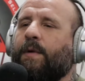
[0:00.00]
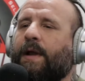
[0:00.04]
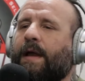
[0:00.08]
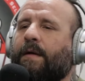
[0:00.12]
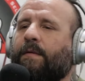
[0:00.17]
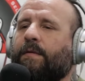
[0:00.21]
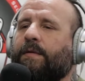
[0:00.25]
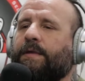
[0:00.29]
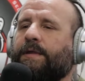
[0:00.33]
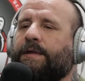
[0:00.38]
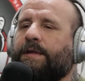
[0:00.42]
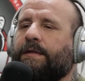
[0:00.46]
when I
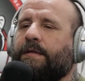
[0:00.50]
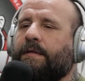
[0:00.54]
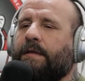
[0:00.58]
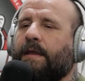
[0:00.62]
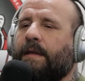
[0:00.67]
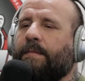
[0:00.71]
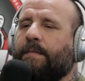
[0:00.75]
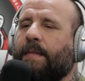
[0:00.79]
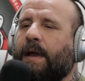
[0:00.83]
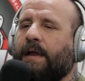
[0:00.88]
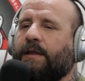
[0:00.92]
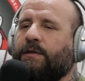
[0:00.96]
was
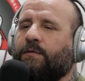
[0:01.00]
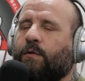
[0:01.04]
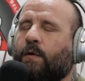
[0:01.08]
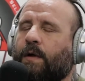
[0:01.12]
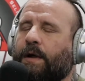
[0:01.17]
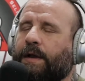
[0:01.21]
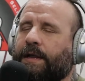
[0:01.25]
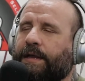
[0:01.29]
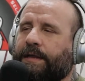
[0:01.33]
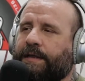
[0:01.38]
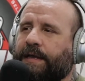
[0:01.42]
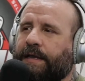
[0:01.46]
in my
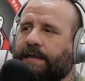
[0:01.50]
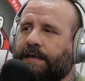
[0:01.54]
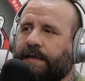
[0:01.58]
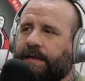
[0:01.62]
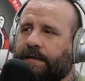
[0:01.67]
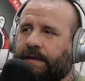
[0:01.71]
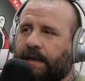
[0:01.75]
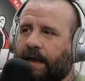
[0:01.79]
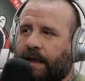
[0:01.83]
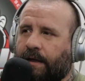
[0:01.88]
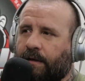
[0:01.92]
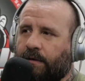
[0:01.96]
20s, I
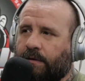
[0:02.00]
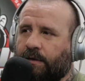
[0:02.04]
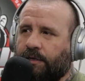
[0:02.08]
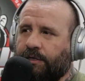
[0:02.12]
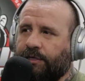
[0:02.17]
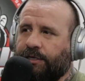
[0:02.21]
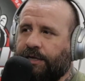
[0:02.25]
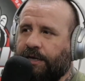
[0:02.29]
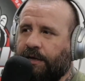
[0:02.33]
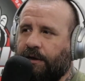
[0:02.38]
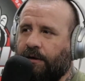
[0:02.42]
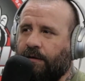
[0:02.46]
did
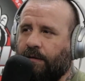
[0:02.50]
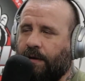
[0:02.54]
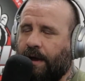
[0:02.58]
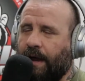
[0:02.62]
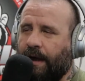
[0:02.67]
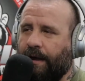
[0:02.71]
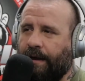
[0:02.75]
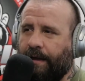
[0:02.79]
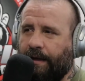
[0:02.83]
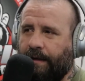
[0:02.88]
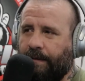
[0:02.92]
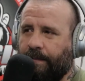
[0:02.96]
Kyokushin
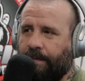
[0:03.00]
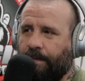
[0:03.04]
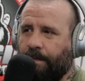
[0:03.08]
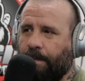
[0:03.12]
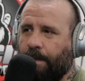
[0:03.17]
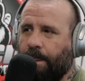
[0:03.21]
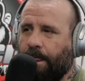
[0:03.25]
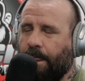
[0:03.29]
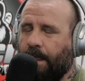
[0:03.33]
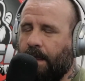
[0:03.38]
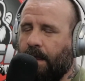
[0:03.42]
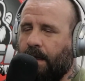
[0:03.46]
karate,
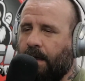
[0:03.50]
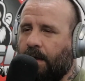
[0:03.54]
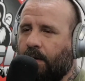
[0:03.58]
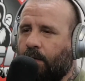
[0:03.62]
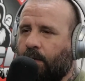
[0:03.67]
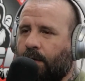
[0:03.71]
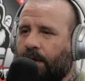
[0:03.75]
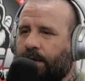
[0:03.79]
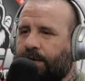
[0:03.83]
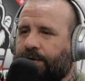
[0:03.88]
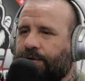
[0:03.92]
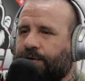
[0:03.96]

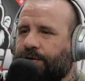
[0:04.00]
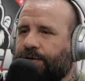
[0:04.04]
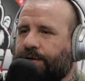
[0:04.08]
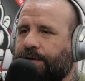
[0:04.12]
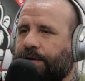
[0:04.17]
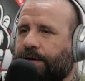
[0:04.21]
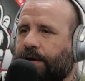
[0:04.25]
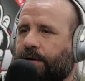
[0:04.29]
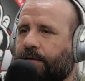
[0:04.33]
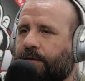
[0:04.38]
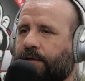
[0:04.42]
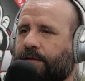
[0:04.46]
which,
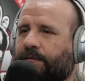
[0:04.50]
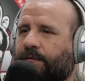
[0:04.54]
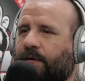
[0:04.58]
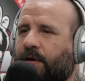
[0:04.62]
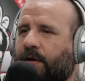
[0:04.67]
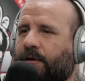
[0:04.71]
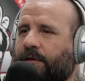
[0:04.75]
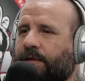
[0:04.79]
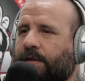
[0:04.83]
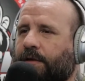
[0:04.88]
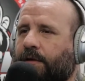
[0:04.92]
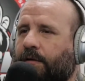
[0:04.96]
as
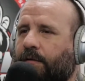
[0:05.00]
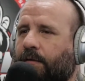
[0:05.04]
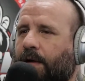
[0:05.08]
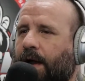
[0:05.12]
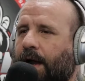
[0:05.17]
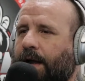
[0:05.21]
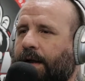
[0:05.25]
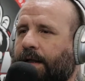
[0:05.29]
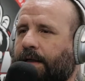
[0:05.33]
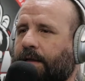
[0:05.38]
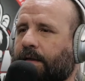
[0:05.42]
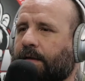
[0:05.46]
far as
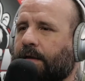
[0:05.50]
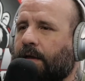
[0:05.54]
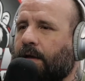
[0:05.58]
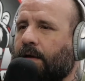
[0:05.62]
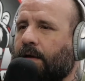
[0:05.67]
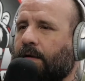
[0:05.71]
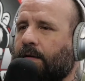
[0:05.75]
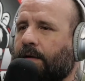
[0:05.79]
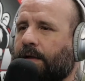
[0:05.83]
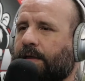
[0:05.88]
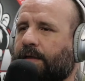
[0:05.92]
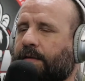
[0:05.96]
karates
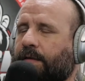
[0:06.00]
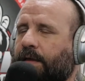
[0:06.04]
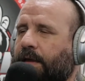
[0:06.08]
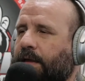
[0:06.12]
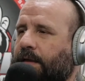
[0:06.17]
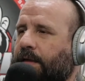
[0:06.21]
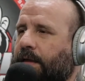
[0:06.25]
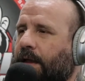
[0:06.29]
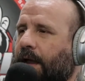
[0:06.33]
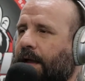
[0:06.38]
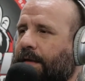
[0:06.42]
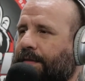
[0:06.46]
go,
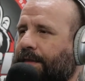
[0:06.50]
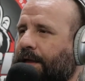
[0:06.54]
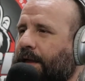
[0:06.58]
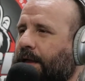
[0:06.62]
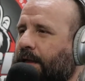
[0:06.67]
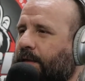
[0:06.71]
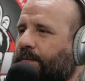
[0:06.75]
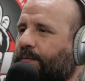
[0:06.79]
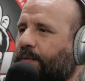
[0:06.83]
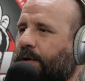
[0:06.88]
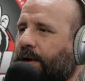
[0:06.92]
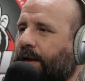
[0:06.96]
I think
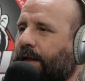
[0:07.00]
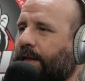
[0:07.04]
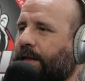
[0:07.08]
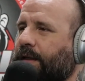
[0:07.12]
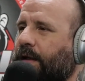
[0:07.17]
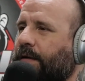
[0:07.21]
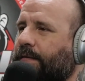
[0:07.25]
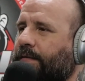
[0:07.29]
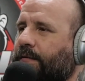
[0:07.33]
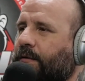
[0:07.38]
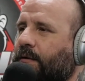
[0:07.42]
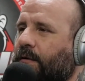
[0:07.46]
it's pretty
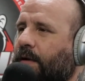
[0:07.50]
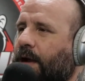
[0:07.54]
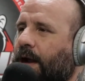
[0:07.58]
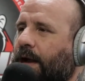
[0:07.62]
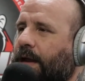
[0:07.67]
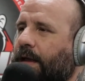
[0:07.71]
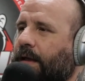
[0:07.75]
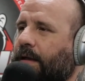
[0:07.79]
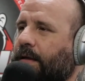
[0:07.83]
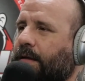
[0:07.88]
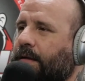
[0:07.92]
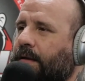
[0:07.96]
tough
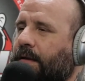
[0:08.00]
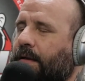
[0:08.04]
karate.